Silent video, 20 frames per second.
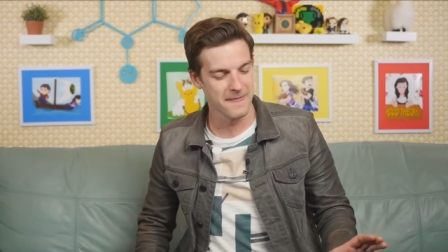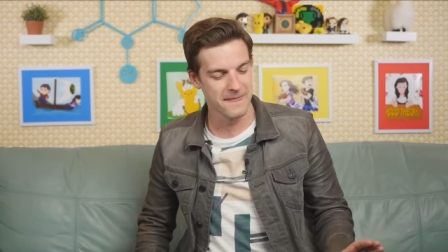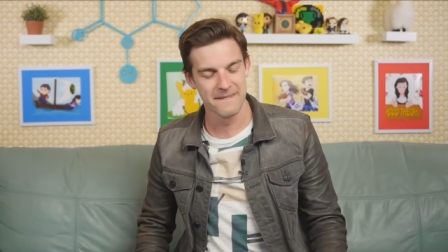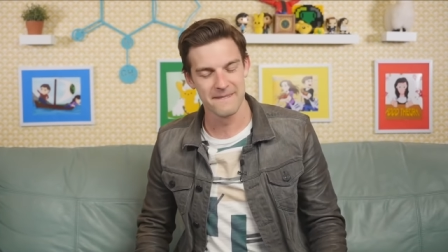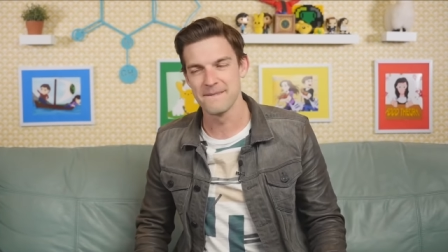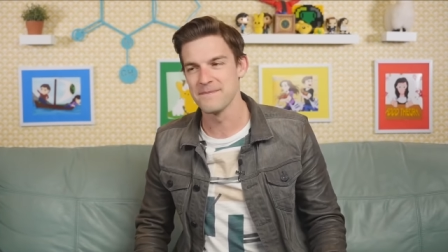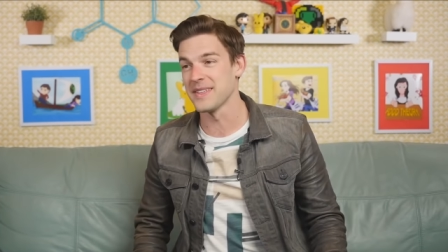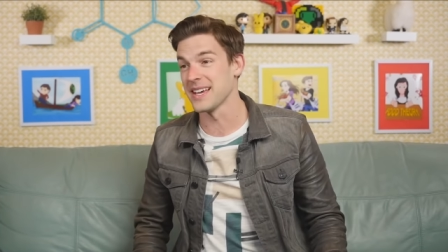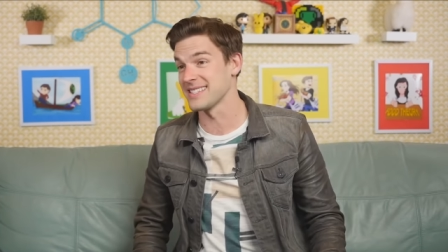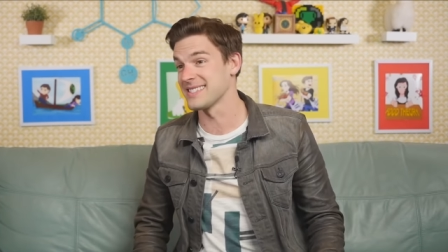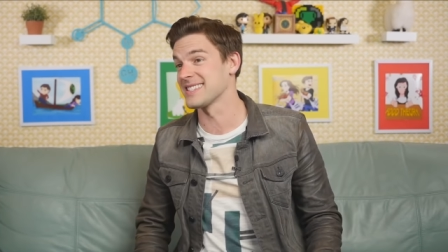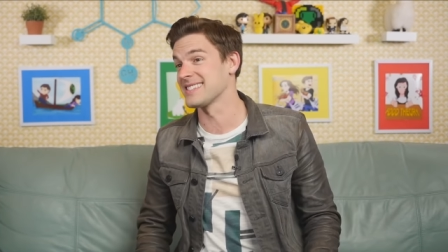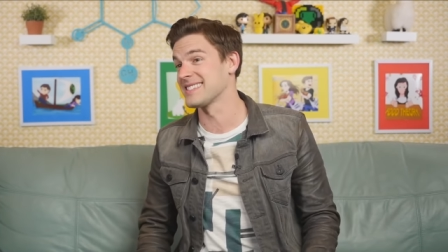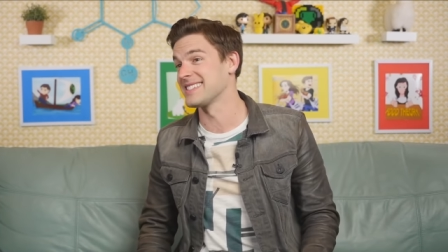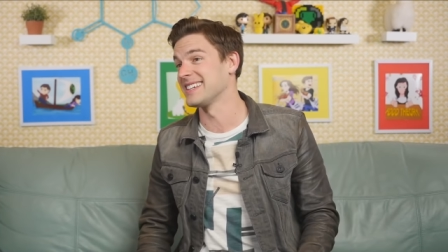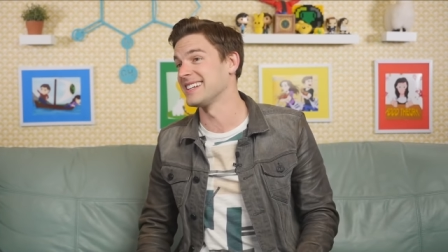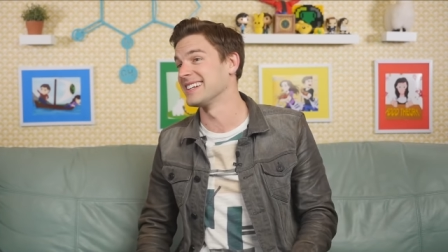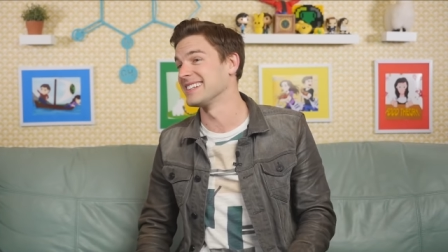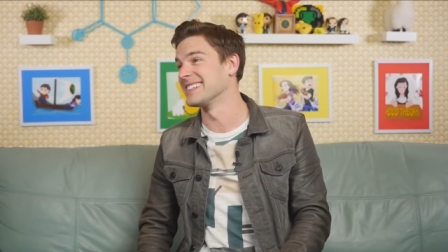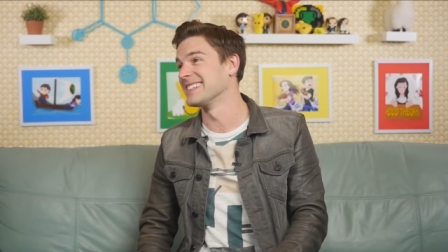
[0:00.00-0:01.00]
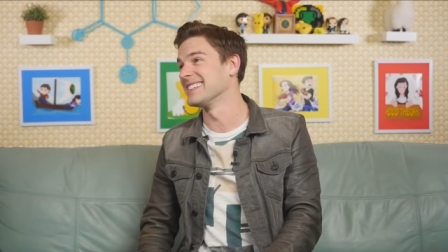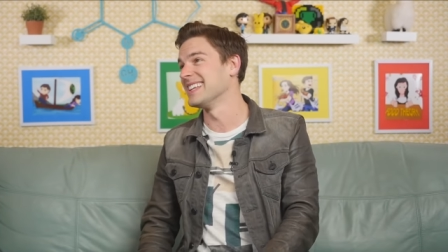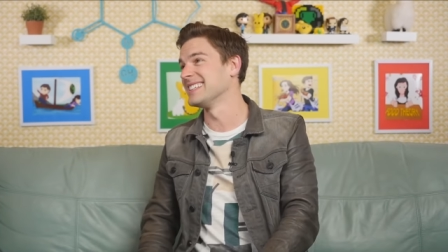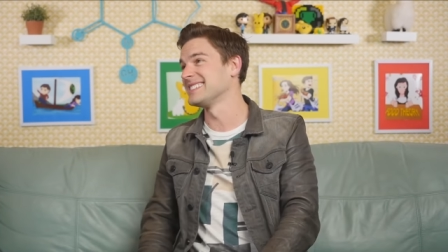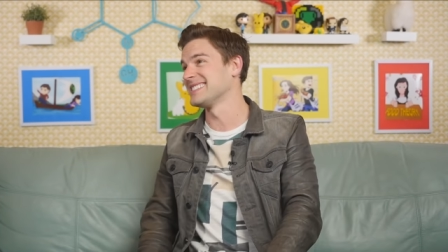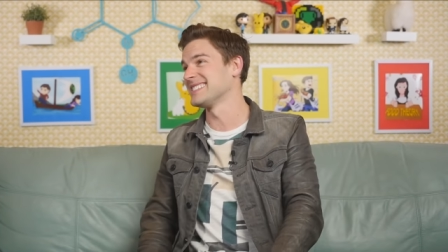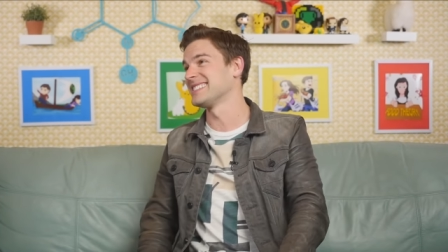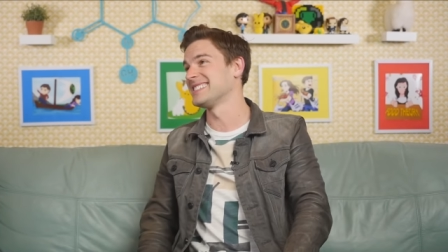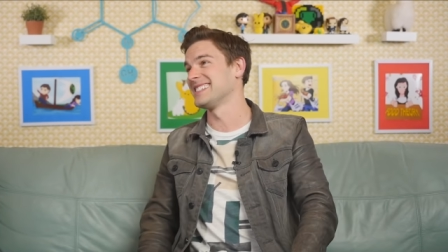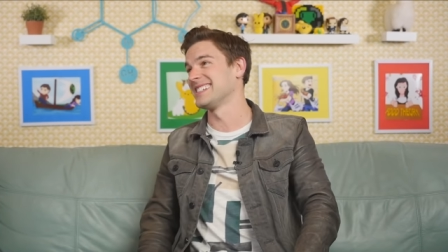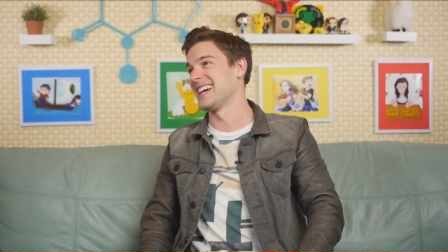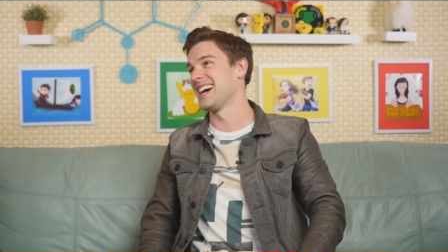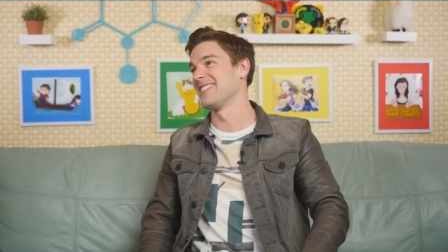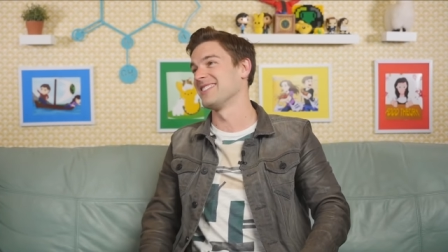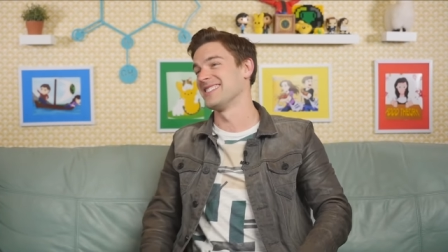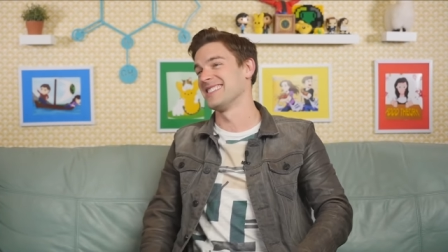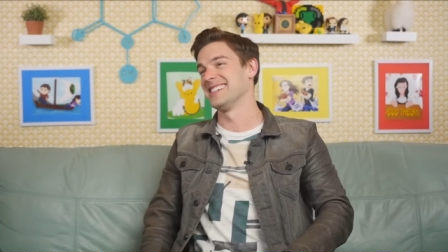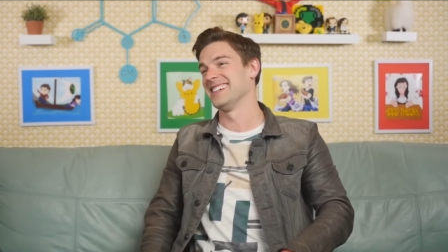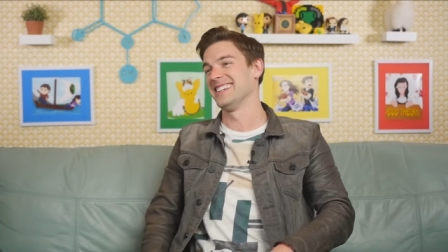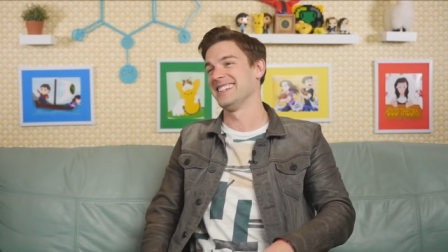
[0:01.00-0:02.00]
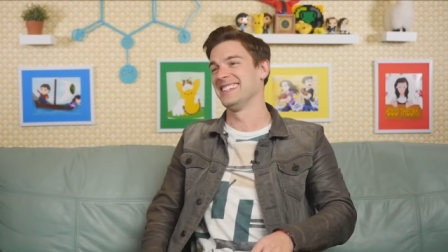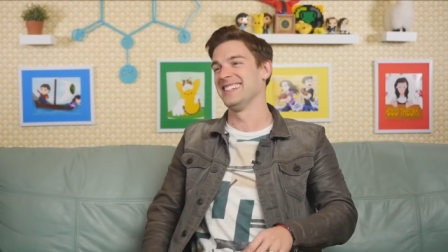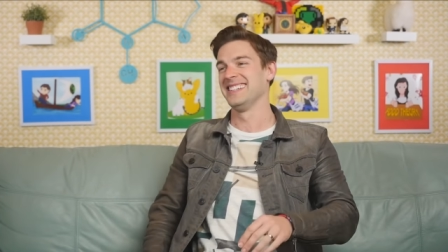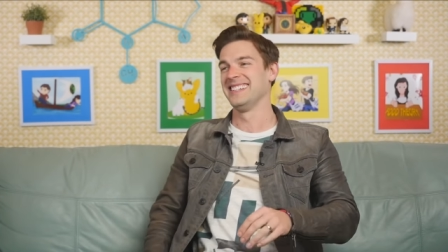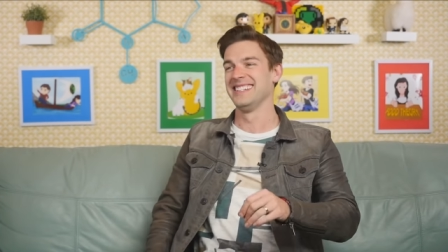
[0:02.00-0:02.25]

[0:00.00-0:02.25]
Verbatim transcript: That's the scene. That's the scene I was in.